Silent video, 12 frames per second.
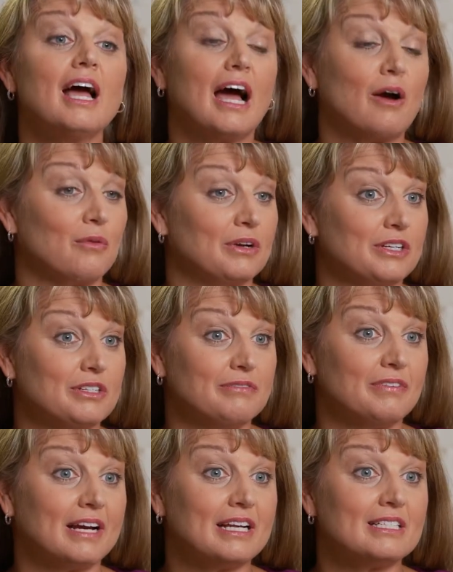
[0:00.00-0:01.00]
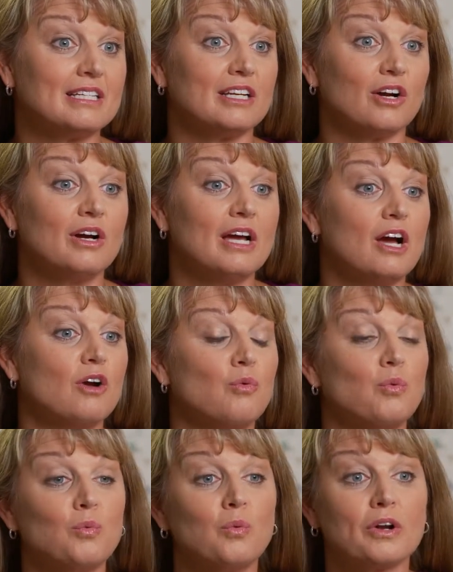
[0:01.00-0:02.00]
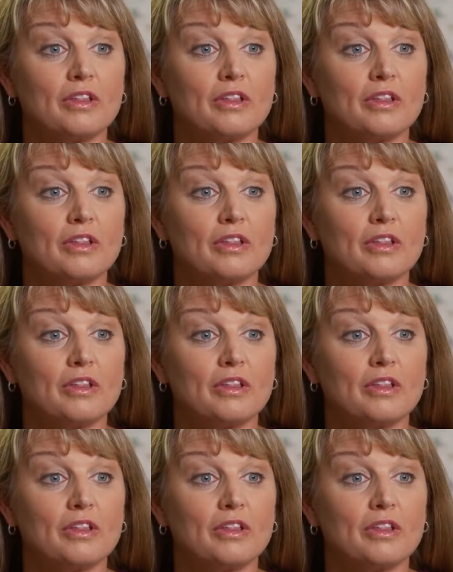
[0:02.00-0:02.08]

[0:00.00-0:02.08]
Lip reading: I wanted to find, what